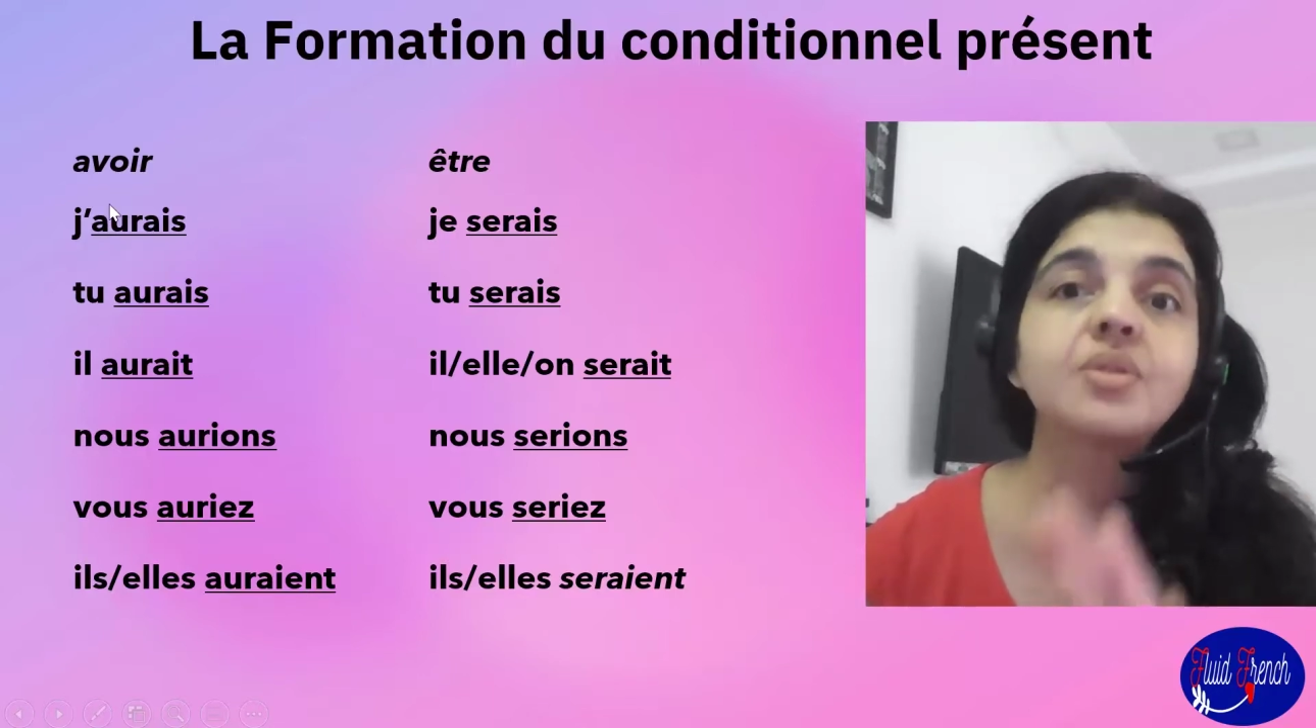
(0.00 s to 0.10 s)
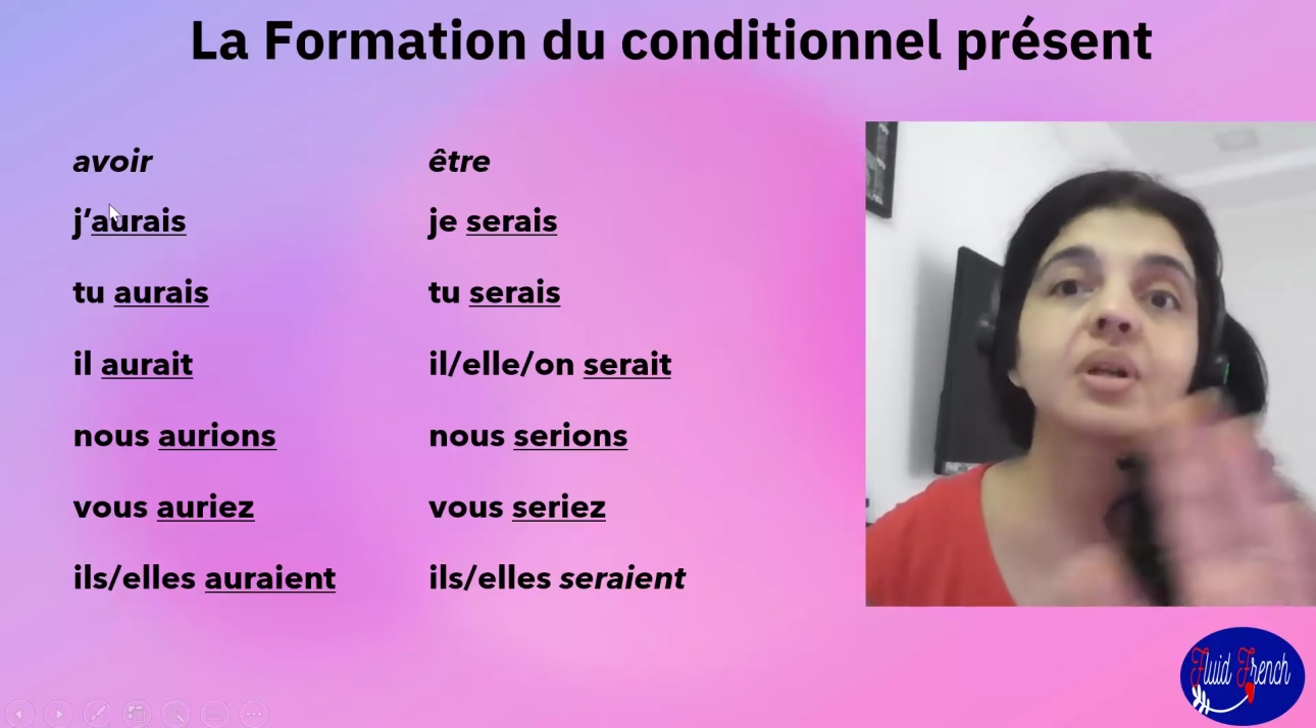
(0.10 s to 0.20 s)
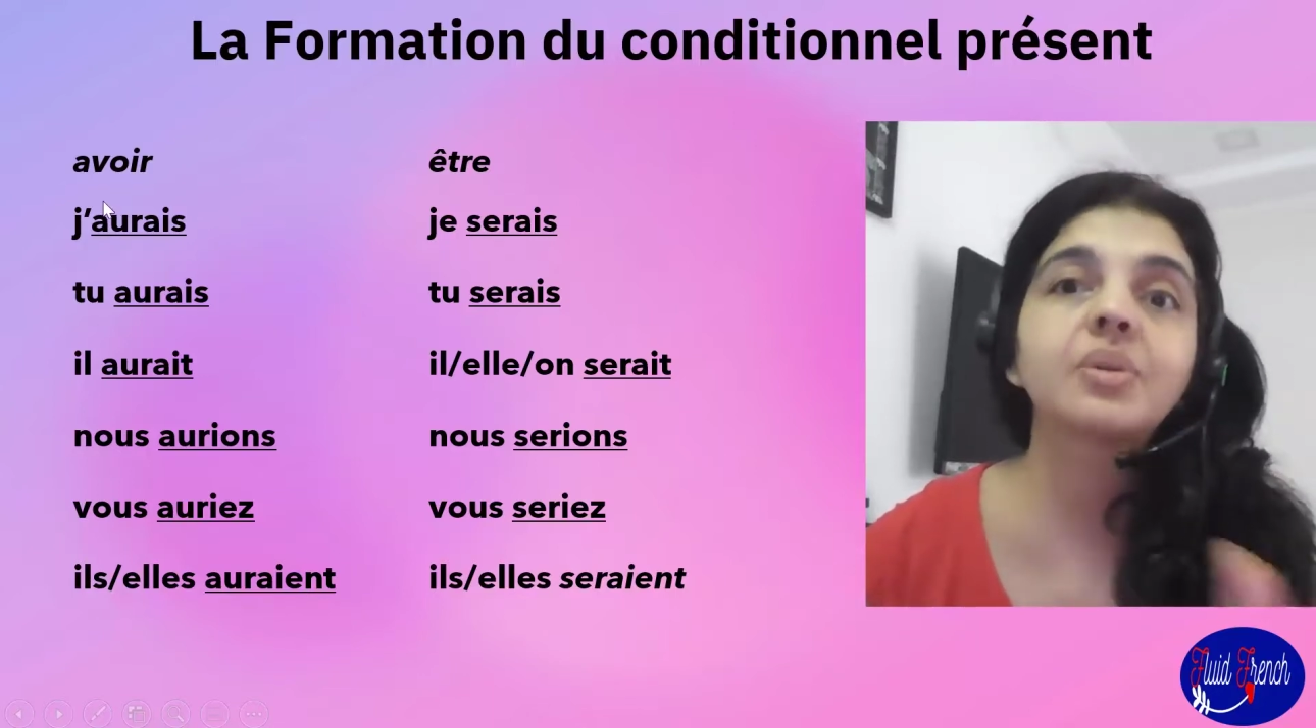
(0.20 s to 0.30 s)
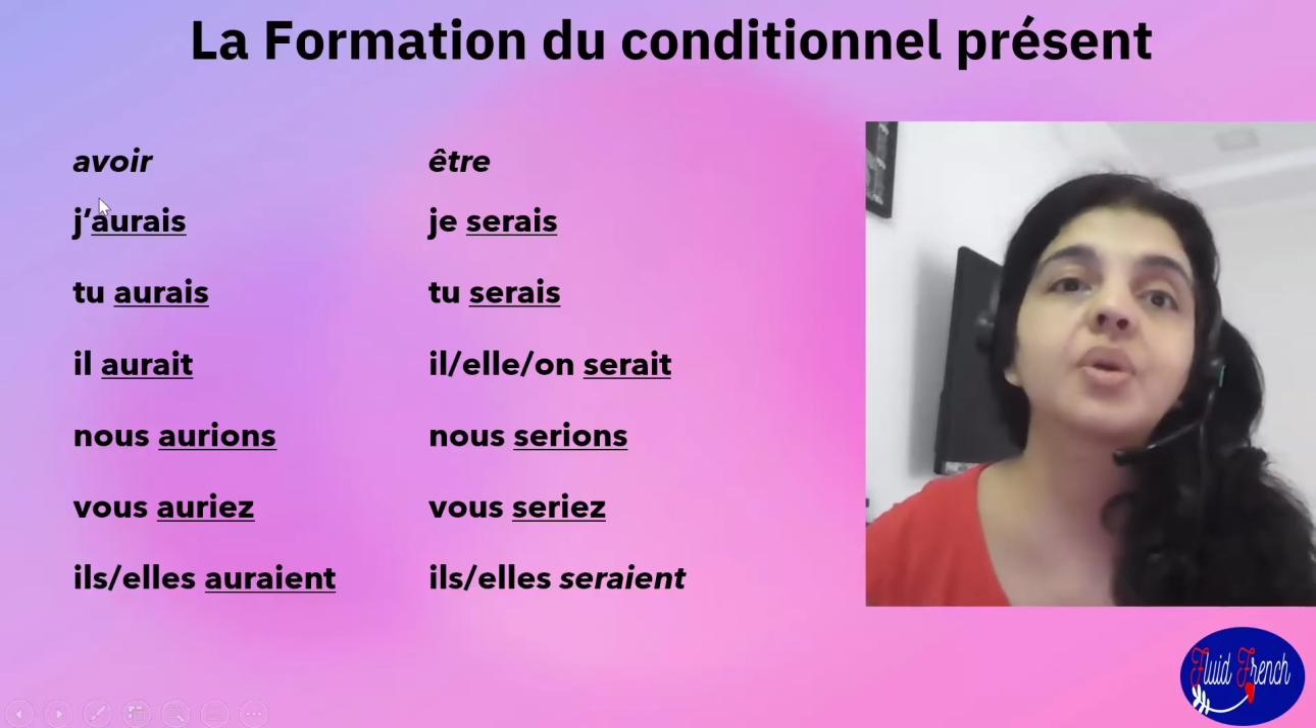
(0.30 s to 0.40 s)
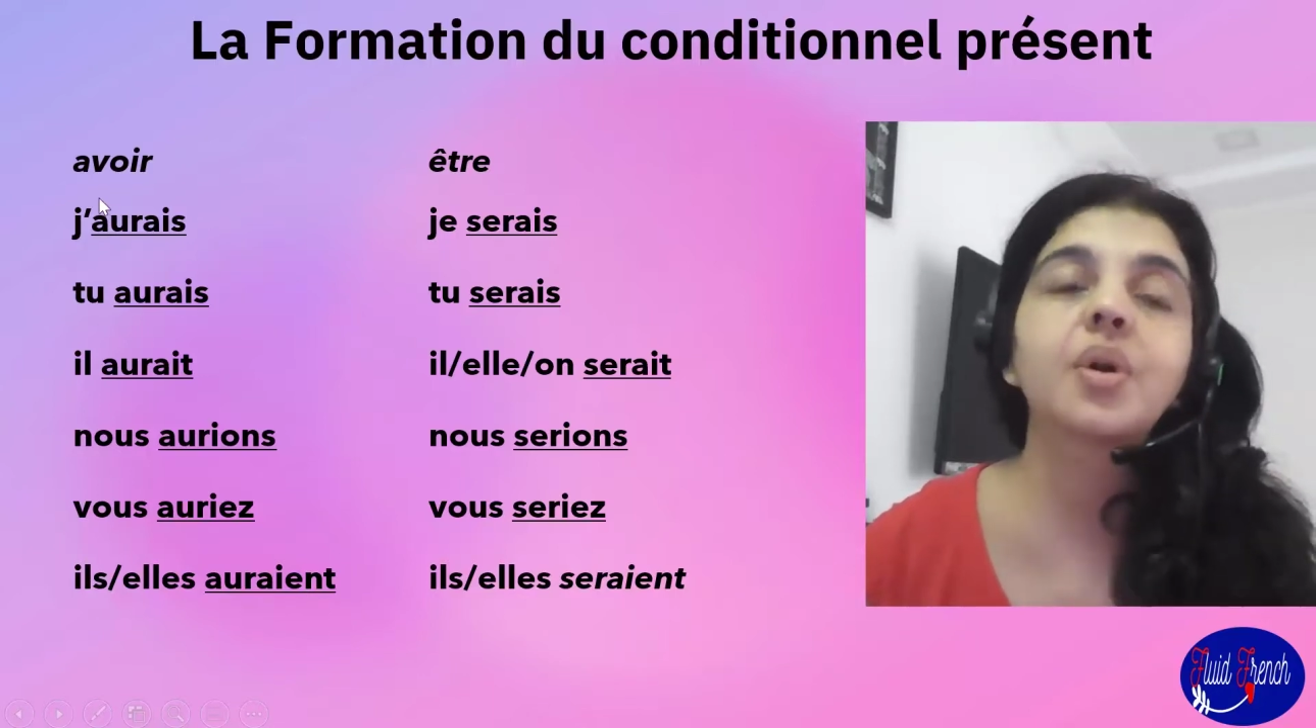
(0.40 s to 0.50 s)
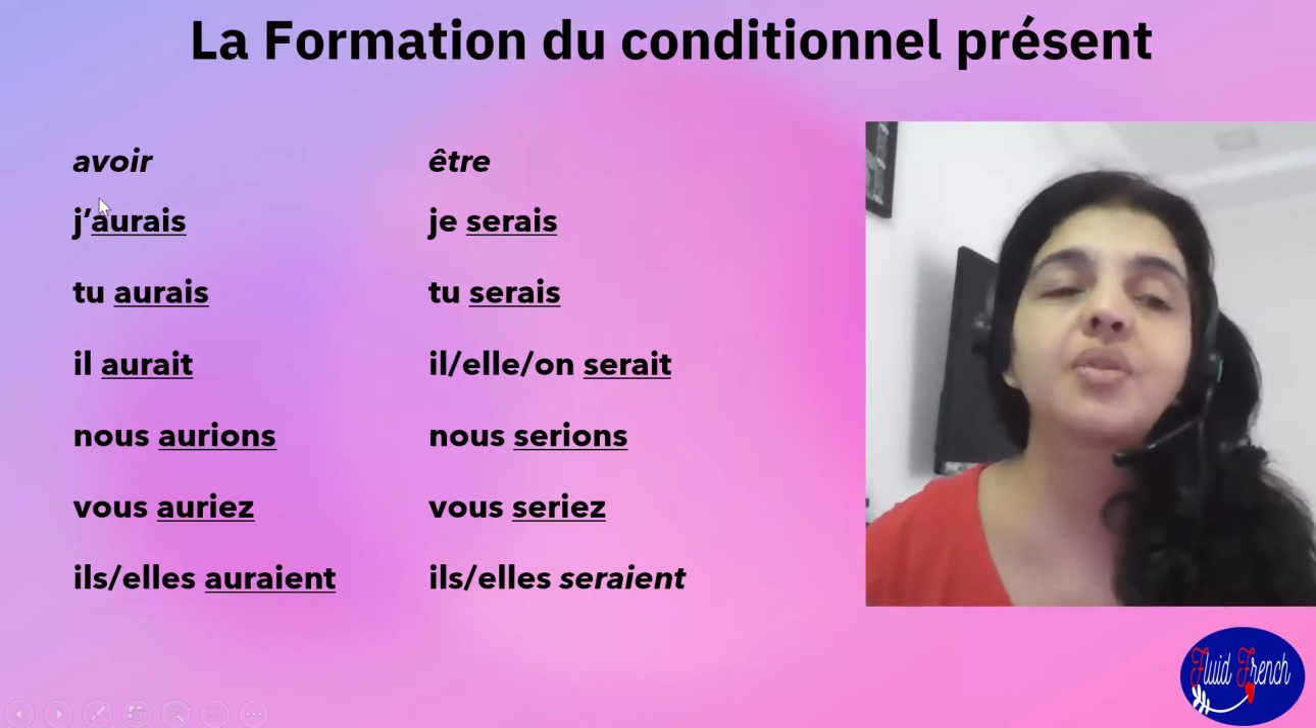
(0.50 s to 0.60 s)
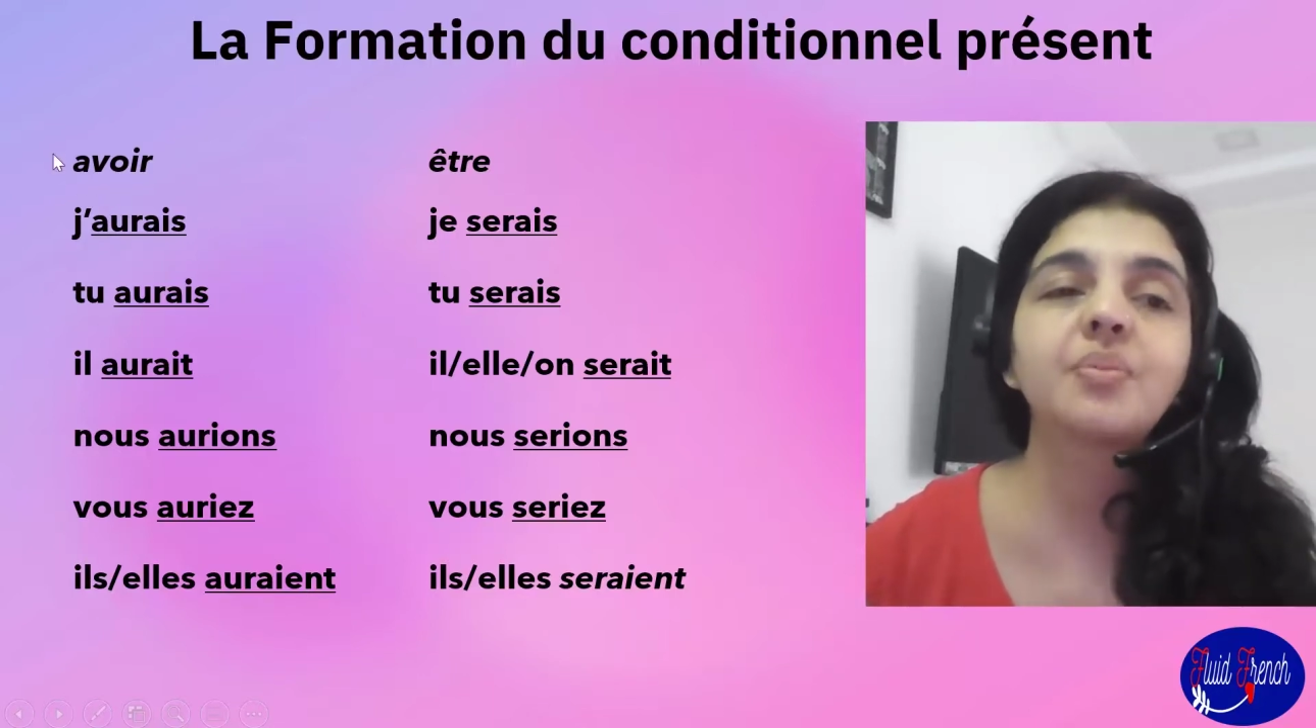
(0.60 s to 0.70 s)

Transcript: So I thought